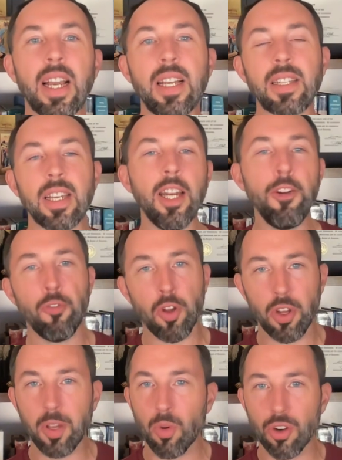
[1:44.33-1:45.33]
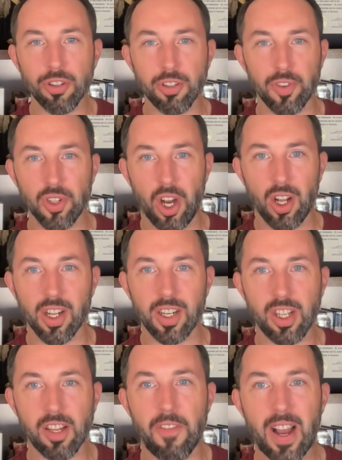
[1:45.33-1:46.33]
is infinitely more useful
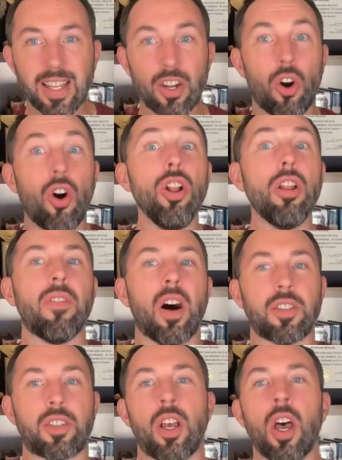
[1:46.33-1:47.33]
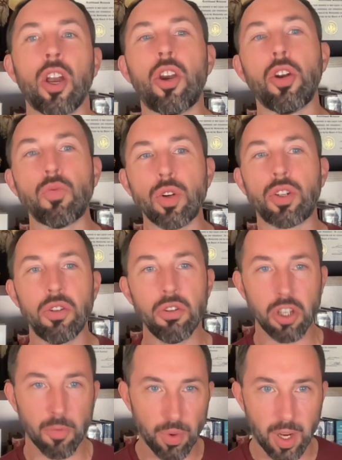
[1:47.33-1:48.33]
knowledge than the fact that all of us could
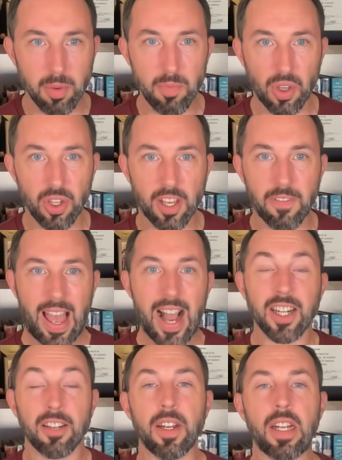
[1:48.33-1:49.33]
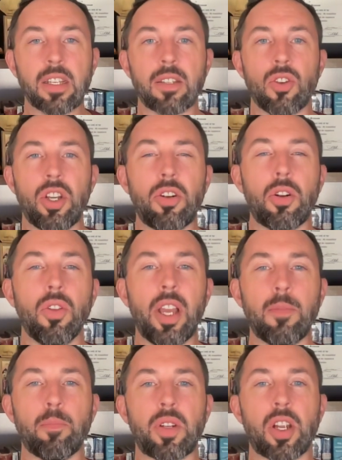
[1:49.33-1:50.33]
reduce our probability of activating this
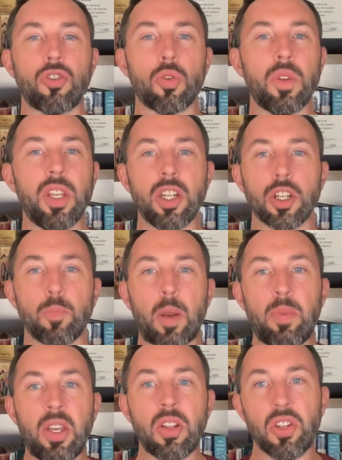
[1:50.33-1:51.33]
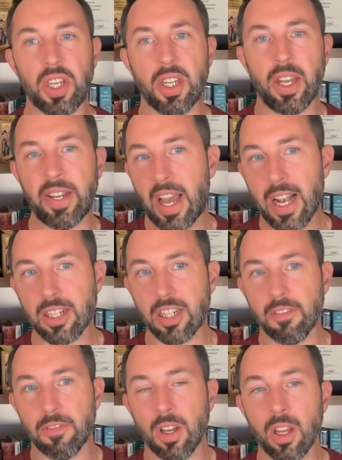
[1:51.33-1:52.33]
latent potential within us by being lean and
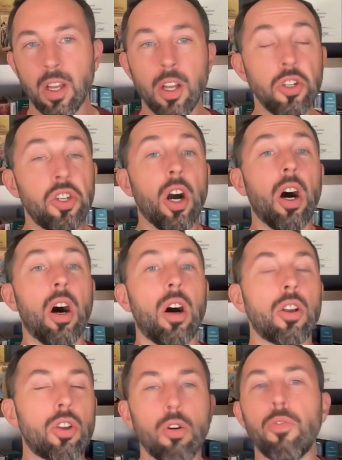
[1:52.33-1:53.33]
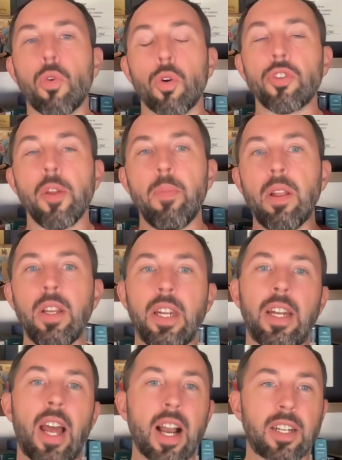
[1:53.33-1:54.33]
active. Duh, go forth and be
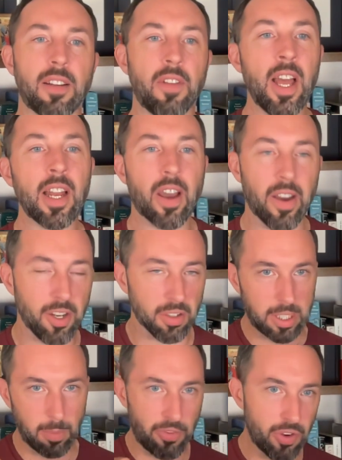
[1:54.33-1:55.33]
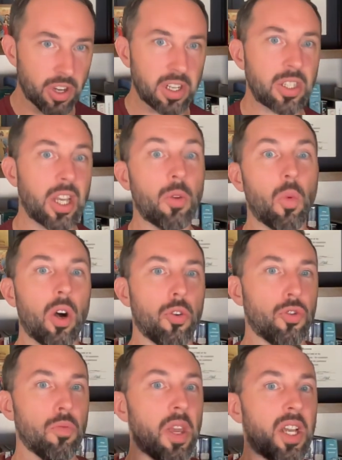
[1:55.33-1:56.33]
lean and active. Now, I know some of you are going to say, well,
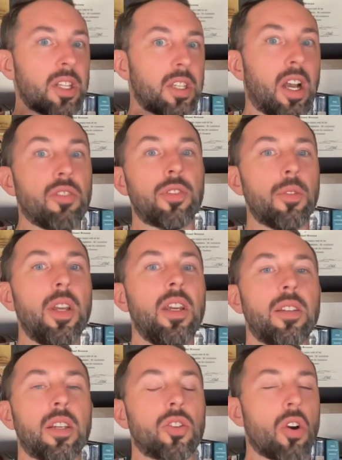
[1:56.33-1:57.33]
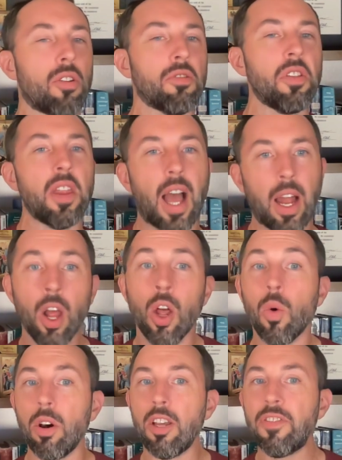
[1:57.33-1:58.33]
you make it sound too easy. It's harder than that.
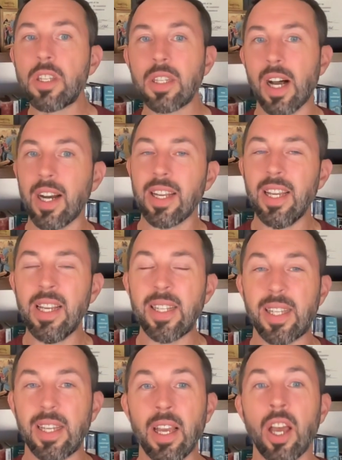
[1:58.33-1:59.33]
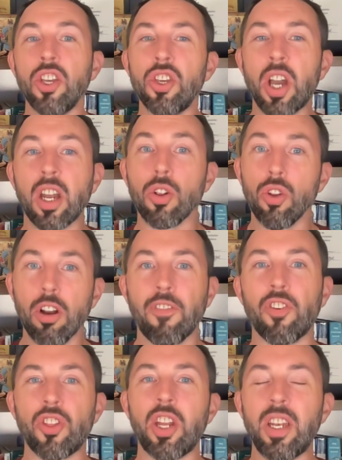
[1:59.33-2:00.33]
Well, if it's not easy, you got to
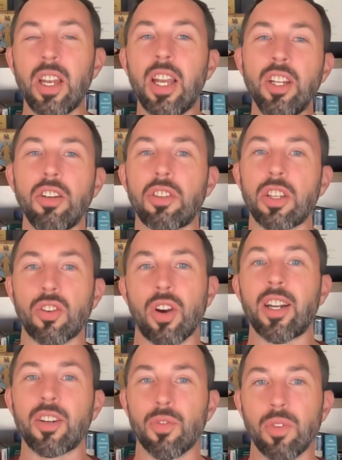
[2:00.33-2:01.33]
look for the idiosyncratic